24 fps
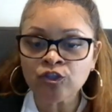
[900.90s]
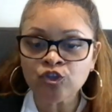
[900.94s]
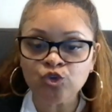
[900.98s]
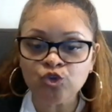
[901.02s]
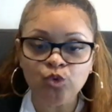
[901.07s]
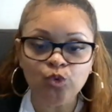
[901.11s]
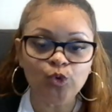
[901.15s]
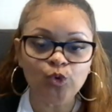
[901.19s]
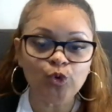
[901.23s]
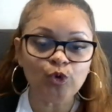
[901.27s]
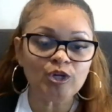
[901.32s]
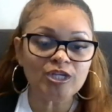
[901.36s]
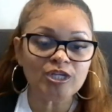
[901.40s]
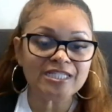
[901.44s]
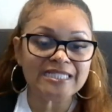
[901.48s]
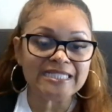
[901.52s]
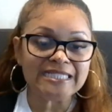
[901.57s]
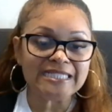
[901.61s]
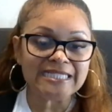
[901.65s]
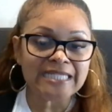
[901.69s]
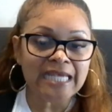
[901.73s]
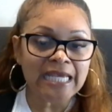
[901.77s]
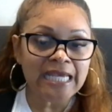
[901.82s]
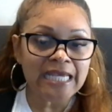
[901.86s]
wine
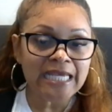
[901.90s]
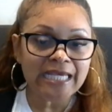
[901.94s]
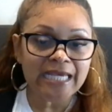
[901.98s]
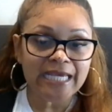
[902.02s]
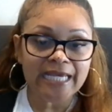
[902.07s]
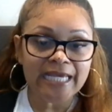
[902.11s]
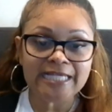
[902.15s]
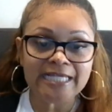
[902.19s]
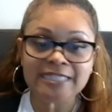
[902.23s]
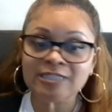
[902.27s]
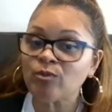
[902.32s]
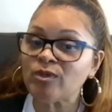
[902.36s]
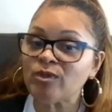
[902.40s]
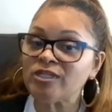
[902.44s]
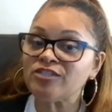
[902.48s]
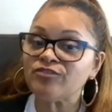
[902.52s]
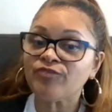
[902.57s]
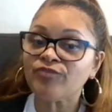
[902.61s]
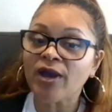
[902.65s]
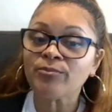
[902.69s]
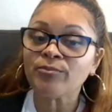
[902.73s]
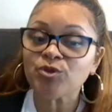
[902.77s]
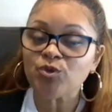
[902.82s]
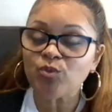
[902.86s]
tours, skiing.
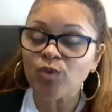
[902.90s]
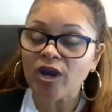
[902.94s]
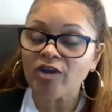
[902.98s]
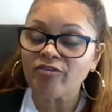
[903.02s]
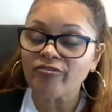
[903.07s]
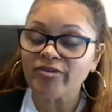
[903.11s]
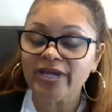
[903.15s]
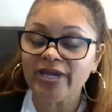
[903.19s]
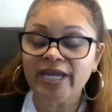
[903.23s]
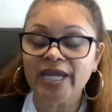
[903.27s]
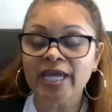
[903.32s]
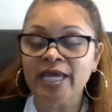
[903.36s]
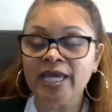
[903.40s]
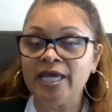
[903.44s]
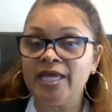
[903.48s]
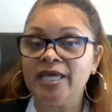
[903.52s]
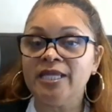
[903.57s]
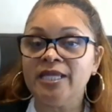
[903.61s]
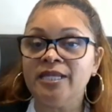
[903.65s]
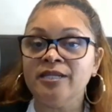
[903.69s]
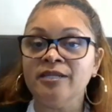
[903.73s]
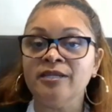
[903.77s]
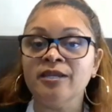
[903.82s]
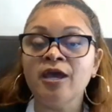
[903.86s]
So it's
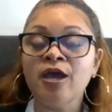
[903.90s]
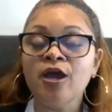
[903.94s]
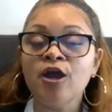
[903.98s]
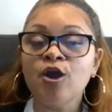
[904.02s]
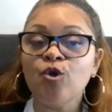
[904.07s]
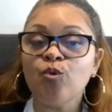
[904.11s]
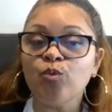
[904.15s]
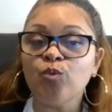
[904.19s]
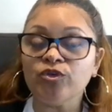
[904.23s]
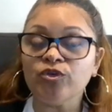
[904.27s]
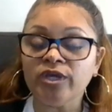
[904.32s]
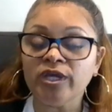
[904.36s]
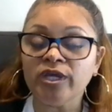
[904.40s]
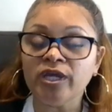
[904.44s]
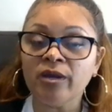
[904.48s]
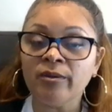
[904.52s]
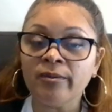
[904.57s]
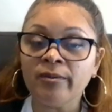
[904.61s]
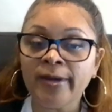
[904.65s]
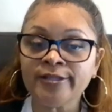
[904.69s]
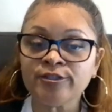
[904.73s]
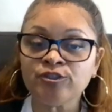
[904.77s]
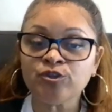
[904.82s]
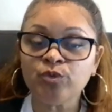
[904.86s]
February and
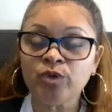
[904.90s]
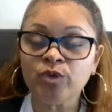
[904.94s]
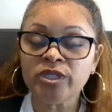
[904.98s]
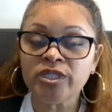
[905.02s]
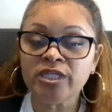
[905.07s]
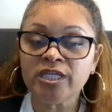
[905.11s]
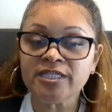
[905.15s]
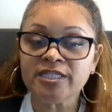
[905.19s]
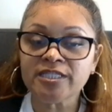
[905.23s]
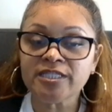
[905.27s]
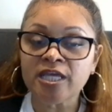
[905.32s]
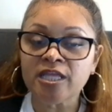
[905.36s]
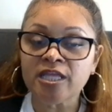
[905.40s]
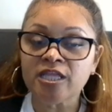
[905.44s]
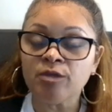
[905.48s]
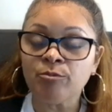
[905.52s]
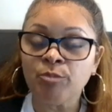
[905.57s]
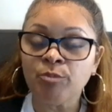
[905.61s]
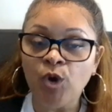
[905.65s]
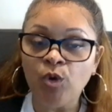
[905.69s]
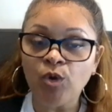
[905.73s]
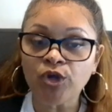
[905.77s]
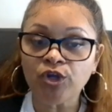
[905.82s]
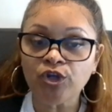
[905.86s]
we're thinking about doing
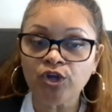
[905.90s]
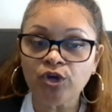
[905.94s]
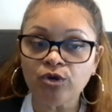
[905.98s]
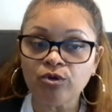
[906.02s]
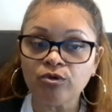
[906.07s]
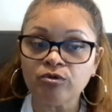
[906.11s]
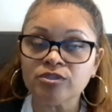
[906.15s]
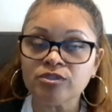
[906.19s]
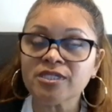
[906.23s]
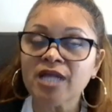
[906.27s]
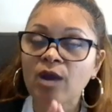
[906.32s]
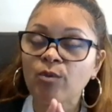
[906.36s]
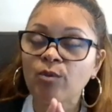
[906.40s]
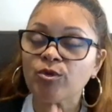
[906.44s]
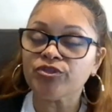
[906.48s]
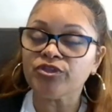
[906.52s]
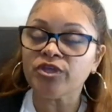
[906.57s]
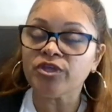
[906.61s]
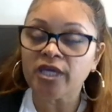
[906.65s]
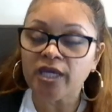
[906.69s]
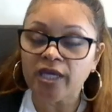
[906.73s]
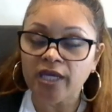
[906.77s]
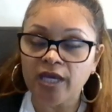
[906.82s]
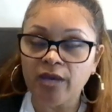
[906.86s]
this in the
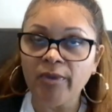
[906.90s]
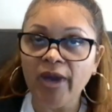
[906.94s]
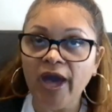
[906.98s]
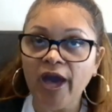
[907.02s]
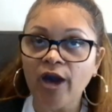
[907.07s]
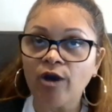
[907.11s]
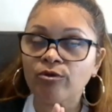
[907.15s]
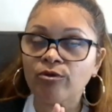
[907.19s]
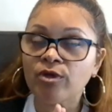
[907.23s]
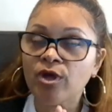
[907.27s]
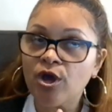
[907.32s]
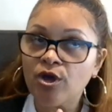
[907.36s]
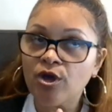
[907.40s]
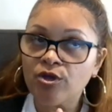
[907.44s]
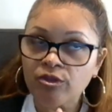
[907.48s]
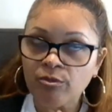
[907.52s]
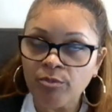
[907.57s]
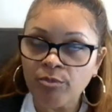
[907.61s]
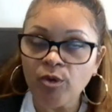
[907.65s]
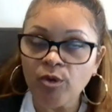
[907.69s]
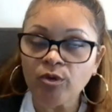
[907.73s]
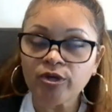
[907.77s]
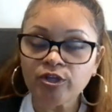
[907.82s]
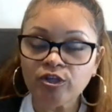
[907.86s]
Poconos. Now we're thinking about
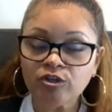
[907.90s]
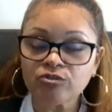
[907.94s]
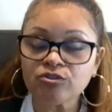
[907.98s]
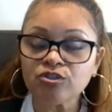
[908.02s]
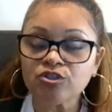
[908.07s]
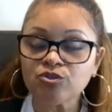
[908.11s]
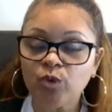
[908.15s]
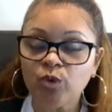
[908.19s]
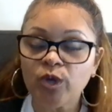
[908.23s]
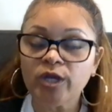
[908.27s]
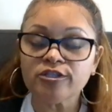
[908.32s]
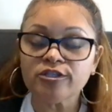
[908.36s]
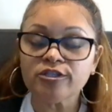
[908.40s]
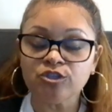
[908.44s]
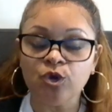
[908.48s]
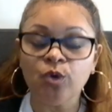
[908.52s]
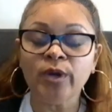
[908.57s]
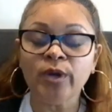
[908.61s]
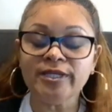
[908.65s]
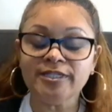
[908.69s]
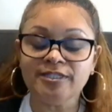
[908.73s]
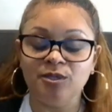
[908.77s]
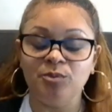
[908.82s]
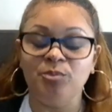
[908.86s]
the Poconos is
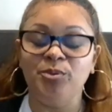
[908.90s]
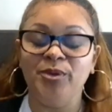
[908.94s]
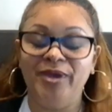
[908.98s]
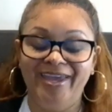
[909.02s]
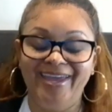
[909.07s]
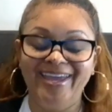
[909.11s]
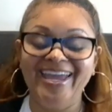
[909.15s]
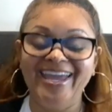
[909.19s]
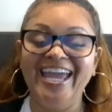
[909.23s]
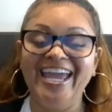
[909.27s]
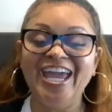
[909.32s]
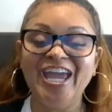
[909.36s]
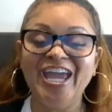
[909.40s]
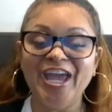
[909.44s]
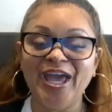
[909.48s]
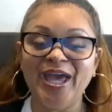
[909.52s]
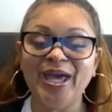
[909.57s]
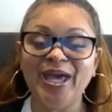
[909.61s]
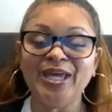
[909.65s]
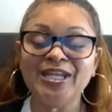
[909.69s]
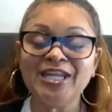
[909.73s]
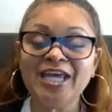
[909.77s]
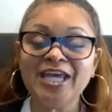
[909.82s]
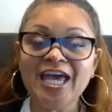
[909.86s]
where it's going to
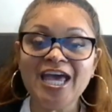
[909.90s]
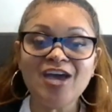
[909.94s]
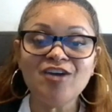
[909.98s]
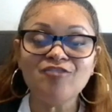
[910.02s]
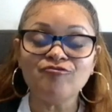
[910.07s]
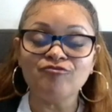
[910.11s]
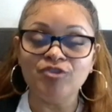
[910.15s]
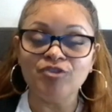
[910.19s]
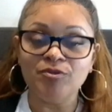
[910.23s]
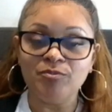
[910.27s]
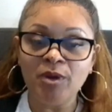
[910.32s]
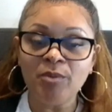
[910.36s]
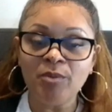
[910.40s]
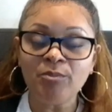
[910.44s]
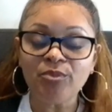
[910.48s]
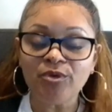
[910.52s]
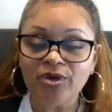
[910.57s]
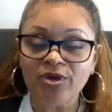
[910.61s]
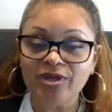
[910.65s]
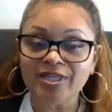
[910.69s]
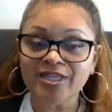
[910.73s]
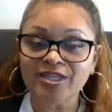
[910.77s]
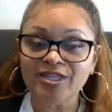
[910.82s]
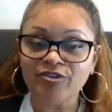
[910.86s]
be. And
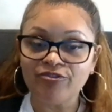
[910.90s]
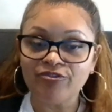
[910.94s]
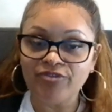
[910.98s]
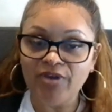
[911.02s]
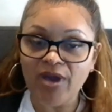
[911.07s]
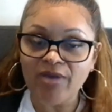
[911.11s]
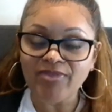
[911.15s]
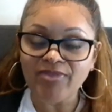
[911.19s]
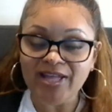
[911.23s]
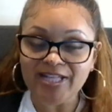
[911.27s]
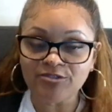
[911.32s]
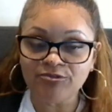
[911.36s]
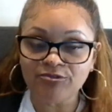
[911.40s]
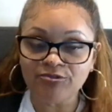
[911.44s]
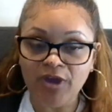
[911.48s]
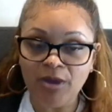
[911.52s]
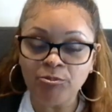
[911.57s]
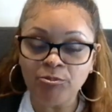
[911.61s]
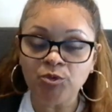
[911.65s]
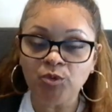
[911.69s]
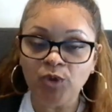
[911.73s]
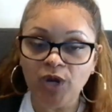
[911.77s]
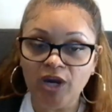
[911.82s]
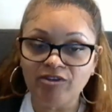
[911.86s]
remember
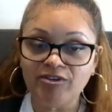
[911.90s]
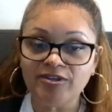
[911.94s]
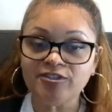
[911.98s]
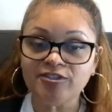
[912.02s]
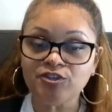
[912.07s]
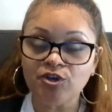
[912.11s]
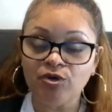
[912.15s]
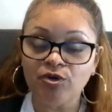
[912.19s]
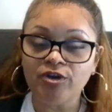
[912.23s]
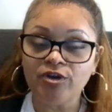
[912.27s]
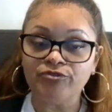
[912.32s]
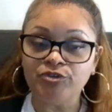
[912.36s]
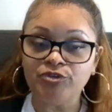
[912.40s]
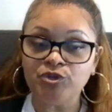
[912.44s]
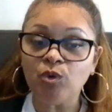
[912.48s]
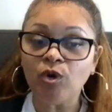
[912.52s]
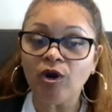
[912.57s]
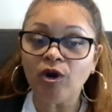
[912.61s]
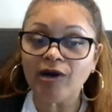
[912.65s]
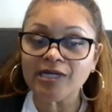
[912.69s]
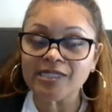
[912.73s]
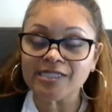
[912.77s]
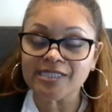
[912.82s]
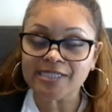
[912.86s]
that's February. So
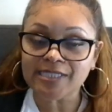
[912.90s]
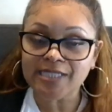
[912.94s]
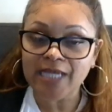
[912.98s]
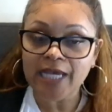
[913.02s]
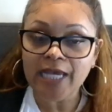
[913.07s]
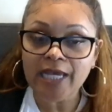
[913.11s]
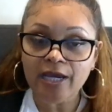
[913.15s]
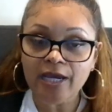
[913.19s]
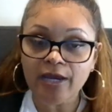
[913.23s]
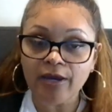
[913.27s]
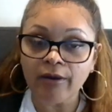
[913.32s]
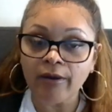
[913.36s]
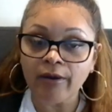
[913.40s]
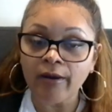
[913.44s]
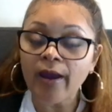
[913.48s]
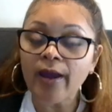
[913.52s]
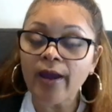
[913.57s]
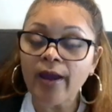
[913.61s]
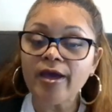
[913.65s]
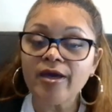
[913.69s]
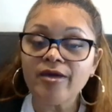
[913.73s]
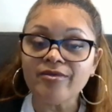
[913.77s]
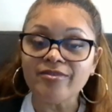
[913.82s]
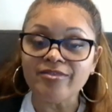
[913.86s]
if you are a
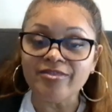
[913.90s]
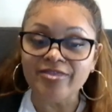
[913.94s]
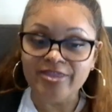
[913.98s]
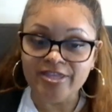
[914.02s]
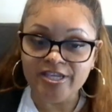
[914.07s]
skier,